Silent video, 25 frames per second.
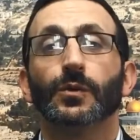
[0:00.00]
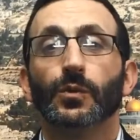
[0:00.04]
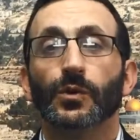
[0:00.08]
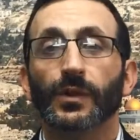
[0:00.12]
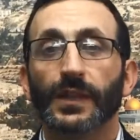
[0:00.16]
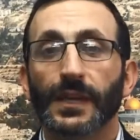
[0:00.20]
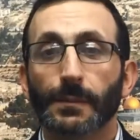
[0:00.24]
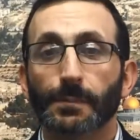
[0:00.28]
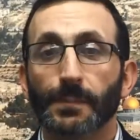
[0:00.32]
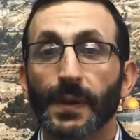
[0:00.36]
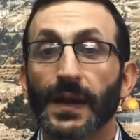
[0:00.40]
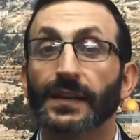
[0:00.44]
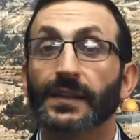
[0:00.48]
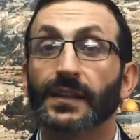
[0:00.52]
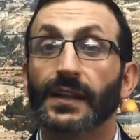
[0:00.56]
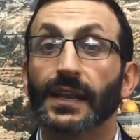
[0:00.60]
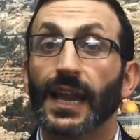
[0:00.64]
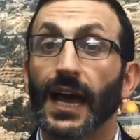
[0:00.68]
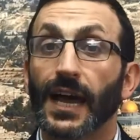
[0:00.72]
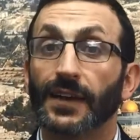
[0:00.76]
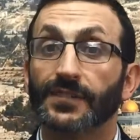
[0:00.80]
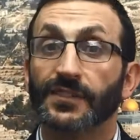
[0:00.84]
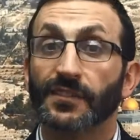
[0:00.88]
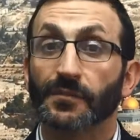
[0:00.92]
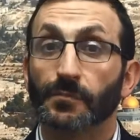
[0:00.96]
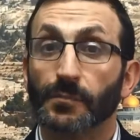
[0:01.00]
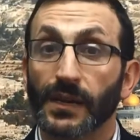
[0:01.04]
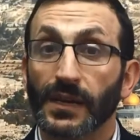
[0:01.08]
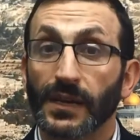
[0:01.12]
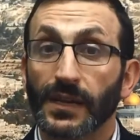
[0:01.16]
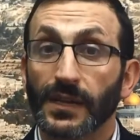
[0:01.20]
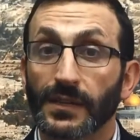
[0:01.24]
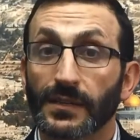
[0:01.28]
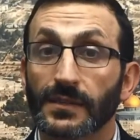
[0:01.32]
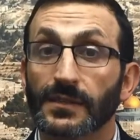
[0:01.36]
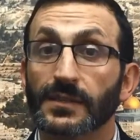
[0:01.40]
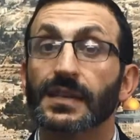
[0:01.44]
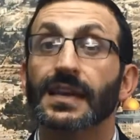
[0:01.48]
will impact the lives of
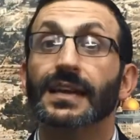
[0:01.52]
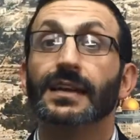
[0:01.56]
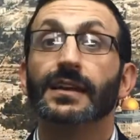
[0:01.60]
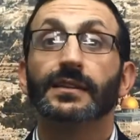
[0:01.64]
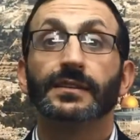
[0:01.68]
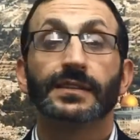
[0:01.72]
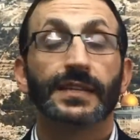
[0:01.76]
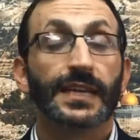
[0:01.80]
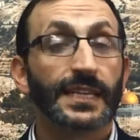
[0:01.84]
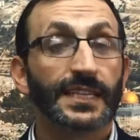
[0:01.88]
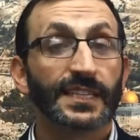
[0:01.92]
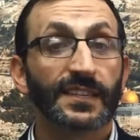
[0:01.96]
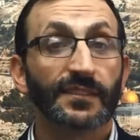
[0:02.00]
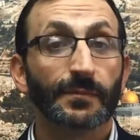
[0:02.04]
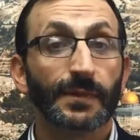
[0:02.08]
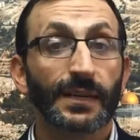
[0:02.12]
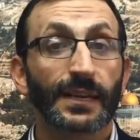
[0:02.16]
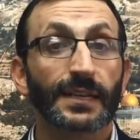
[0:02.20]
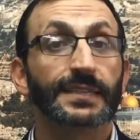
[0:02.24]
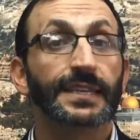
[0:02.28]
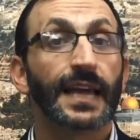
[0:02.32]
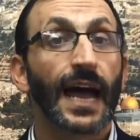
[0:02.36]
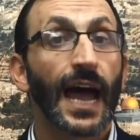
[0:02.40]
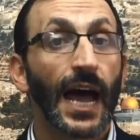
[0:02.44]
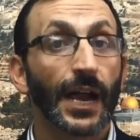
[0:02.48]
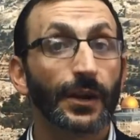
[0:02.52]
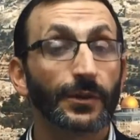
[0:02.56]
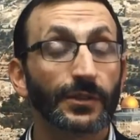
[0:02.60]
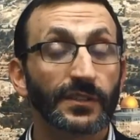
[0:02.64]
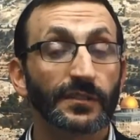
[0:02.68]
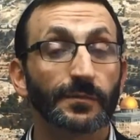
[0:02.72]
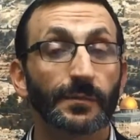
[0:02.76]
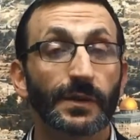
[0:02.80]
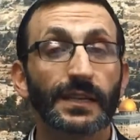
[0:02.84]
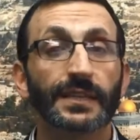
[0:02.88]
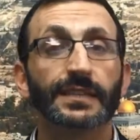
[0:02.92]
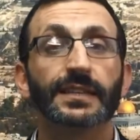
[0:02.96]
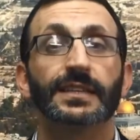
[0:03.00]
millions, tens of millions, hundreds
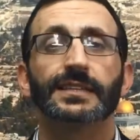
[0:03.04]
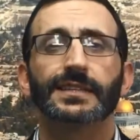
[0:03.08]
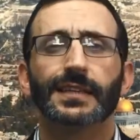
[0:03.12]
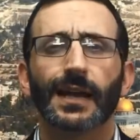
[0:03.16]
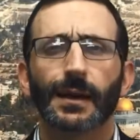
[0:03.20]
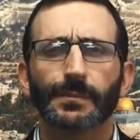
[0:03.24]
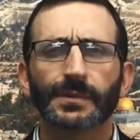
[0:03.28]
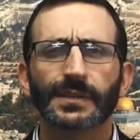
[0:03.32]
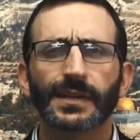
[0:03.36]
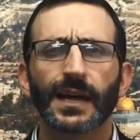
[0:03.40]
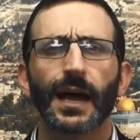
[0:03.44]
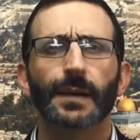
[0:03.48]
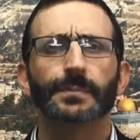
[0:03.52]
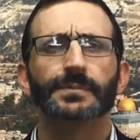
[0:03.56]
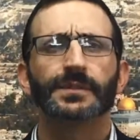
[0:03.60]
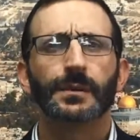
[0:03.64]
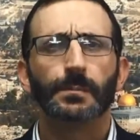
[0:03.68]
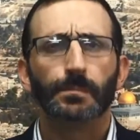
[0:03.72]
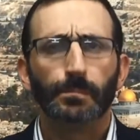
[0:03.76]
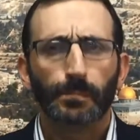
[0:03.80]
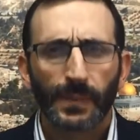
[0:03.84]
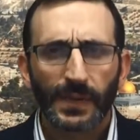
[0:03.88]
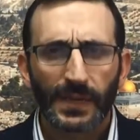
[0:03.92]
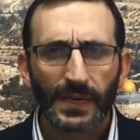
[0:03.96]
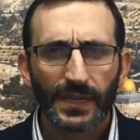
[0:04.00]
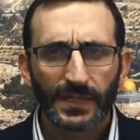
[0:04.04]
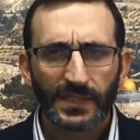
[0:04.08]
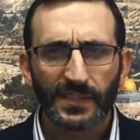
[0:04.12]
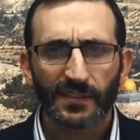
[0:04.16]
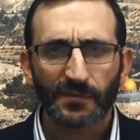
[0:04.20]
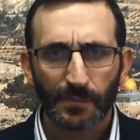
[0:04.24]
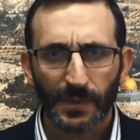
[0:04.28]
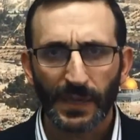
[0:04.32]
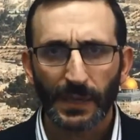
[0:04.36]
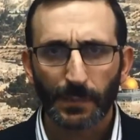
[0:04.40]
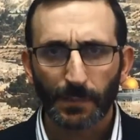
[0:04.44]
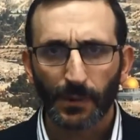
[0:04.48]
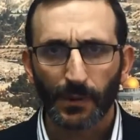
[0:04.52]
of millions, and sometimes billions
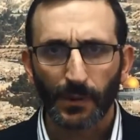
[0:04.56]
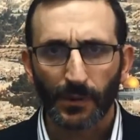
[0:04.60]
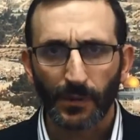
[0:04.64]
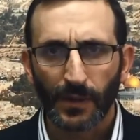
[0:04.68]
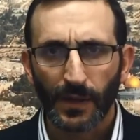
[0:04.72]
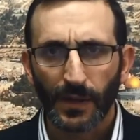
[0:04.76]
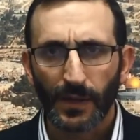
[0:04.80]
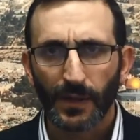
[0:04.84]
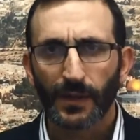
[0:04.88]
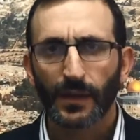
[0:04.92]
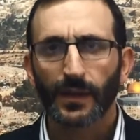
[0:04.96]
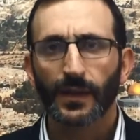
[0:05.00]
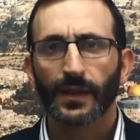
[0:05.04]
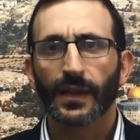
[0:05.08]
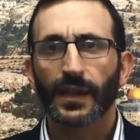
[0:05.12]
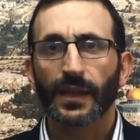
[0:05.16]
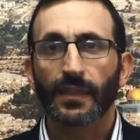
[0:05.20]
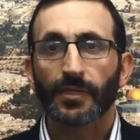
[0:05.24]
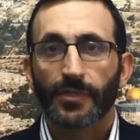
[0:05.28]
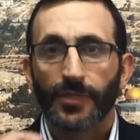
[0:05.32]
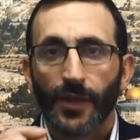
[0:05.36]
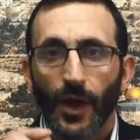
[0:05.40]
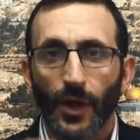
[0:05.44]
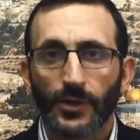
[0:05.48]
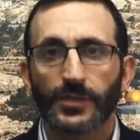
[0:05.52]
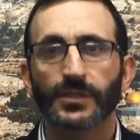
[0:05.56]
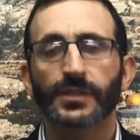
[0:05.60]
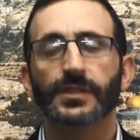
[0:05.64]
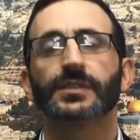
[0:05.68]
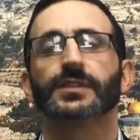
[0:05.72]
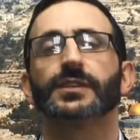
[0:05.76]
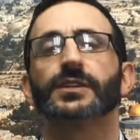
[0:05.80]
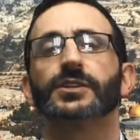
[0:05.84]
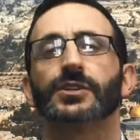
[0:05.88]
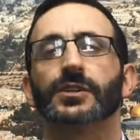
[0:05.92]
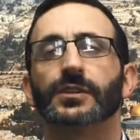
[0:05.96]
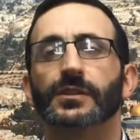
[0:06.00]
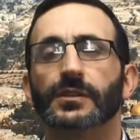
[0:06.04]
of people. In those
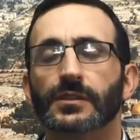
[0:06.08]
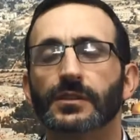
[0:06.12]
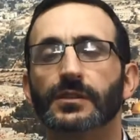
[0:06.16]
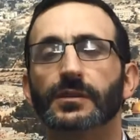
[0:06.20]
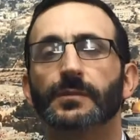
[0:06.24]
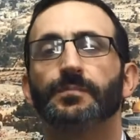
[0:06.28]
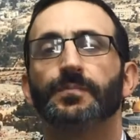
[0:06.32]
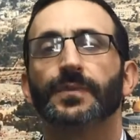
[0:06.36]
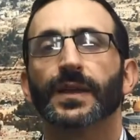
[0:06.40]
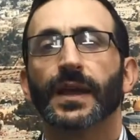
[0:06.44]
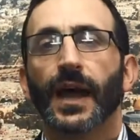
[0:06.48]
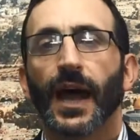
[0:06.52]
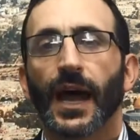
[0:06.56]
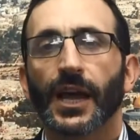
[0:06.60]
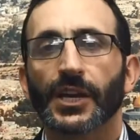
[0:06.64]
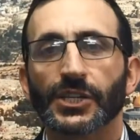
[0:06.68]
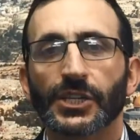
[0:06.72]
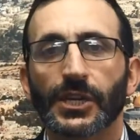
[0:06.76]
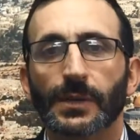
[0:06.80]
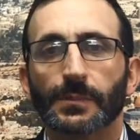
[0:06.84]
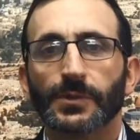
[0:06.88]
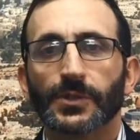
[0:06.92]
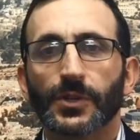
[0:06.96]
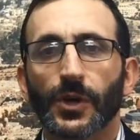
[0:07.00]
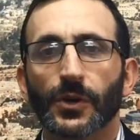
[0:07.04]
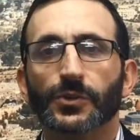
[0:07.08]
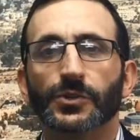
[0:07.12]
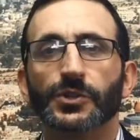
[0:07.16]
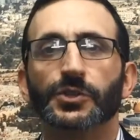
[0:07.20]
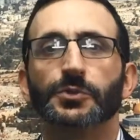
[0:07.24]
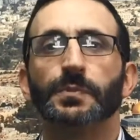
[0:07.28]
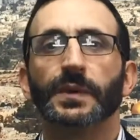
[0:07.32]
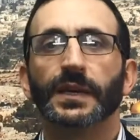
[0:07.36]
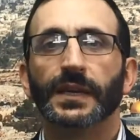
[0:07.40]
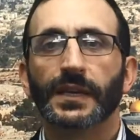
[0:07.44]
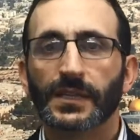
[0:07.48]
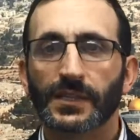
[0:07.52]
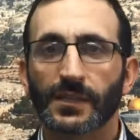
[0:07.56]
decisions, Hashem, so to
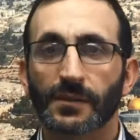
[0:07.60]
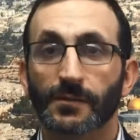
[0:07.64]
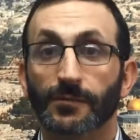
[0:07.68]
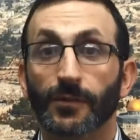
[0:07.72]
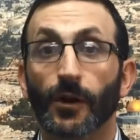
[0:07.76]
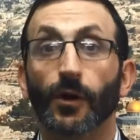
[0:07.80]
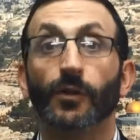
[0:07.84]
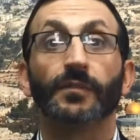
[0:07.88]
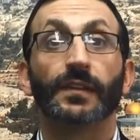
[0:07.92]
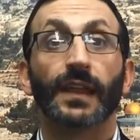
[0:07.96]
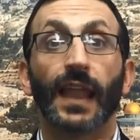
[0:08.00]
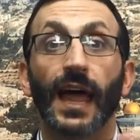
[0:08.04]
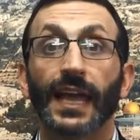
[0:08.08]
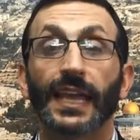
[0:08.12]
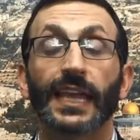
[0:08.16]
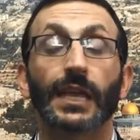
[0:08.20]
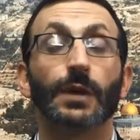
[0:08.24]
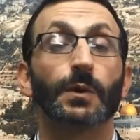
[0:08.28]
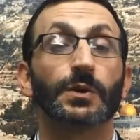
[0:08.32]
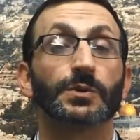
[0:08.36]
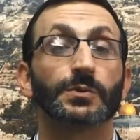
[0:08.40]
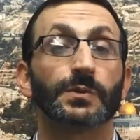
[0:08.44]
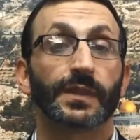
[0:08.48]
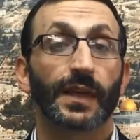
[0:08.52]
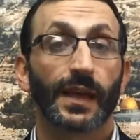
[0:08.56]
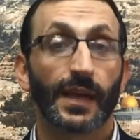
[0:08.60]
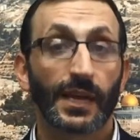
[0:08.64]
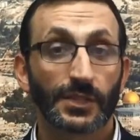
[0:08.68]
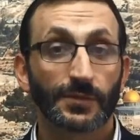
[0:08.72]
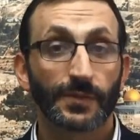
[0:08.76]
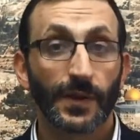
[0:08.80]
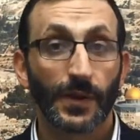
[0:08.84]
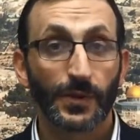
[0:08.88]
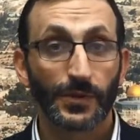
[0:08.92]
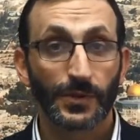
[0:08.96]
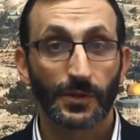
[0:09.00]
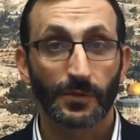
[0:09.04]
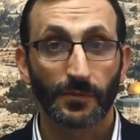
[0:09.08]
speak, is involved like he was with
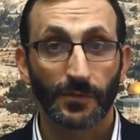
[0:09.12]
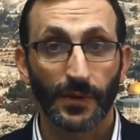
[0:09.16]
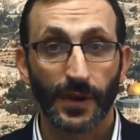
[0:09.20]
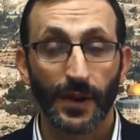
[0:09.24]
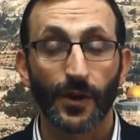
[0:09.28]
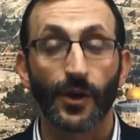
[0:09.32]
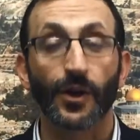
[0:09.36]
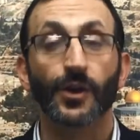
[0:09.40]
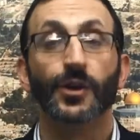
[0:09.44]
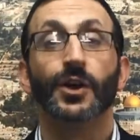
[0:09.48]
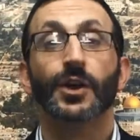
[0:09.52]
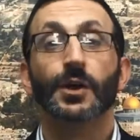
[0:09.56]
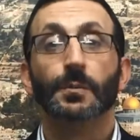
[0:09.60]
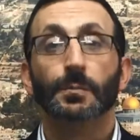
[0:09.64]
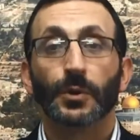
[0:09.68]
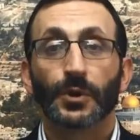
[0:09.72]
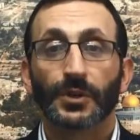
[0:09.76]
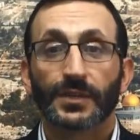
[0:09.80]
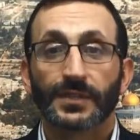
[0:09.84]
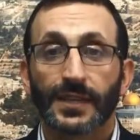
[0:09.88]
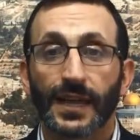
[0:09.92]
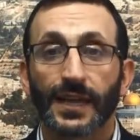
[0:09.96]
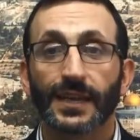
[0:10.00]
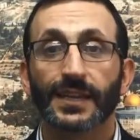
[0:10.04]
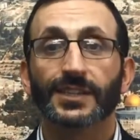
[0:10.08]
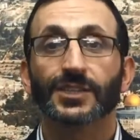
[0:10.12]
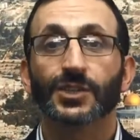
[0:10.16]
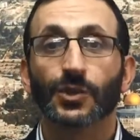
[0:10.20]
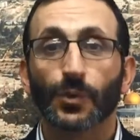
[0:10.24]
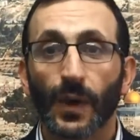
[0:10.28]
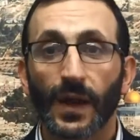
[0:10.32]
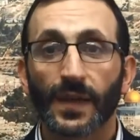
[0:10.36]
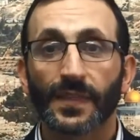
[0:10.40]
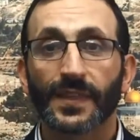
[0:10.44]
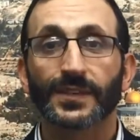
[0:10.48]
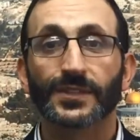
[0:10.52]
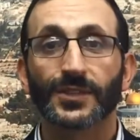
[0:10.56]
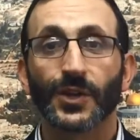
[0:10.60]
Achashverosh and Pharaoh, because that is the
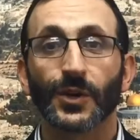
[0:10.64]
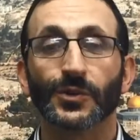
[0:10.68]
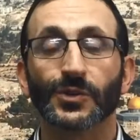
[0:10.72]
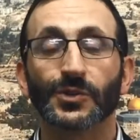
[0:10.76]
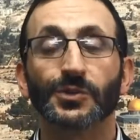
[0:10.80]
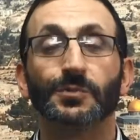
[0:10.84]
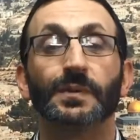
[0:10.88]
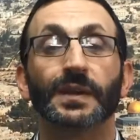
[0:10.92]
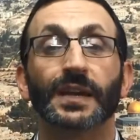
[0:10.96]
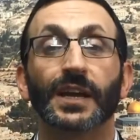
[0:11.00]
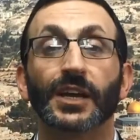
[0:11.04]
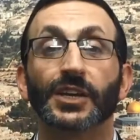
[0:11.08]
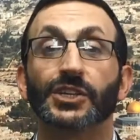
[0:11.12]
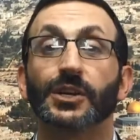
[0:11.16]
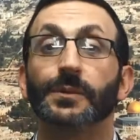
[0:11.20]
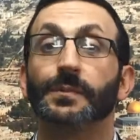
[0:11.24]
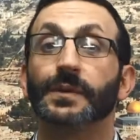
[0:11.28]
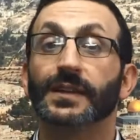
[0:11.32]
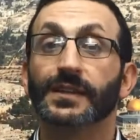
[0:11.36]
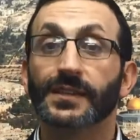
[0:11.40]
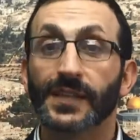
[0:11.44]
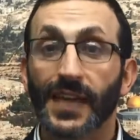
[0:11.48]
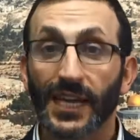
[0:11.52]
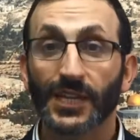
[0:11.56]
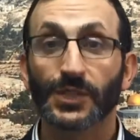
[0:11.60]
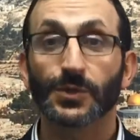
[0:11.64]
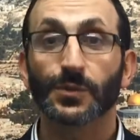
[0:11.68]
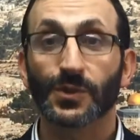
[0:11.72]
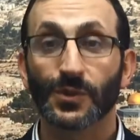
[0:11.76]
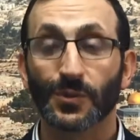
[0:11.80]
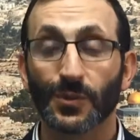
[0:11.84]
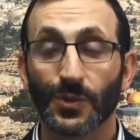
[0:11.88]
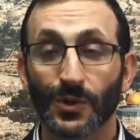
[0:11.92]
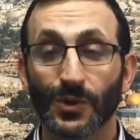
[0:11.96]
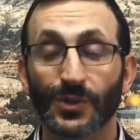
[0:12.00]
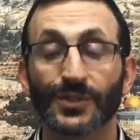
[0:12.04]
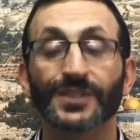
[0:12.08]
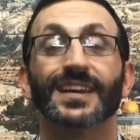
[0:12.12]
way that, so to speak, Hashem interacts with the
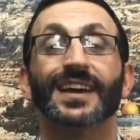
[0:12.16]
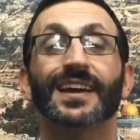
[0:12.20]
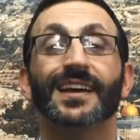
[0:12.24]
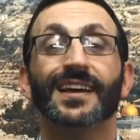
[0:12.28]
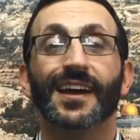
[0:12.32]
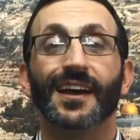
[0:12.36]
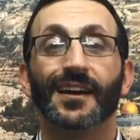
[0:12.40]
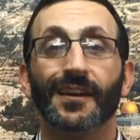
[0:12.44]
world,